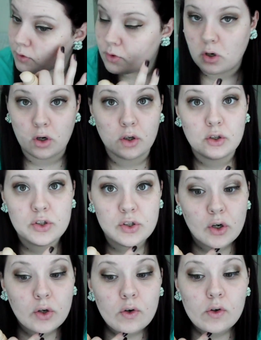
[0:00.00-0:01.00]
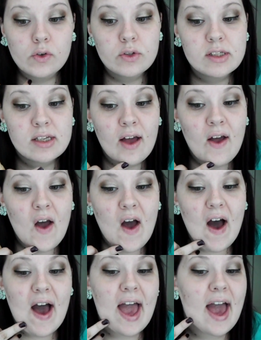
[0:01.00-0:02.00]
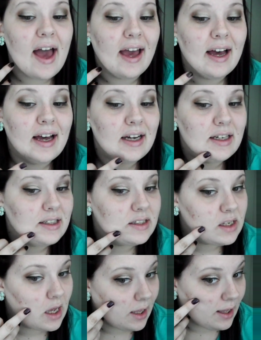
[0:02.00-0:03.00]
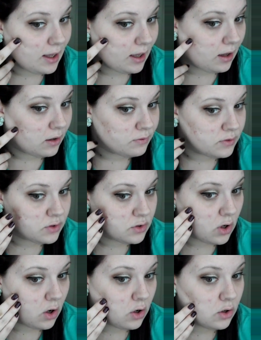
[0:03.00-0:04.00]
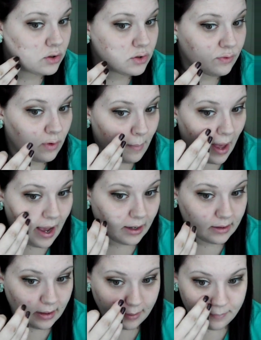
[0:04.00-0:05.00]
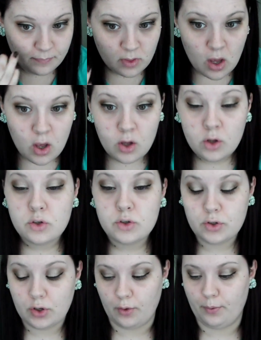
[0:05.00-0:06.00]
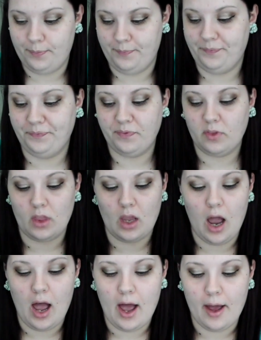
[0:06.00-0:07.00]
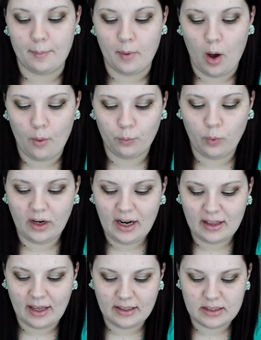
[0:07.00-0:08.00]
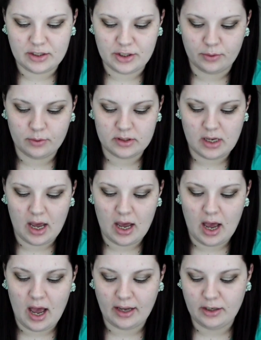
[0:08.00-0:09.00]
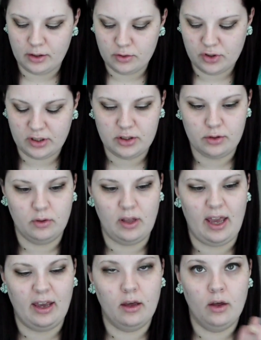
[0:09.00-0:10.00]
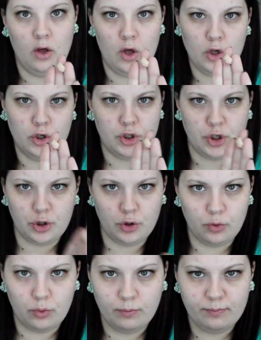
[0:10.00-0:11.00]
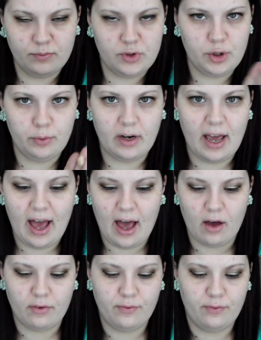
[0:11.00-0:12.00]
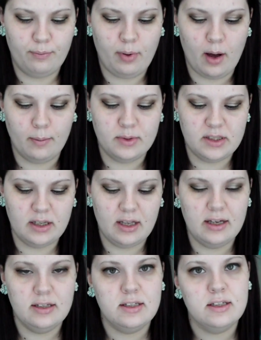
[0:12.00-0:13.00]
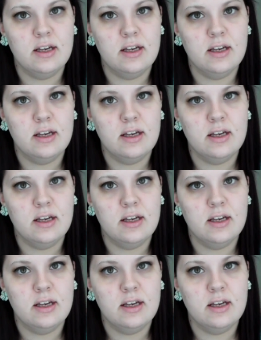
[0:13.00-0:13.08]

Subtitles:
dark circles, and I have scars from acne. So, what I like to do is I usually do like 2.5 pumps of this,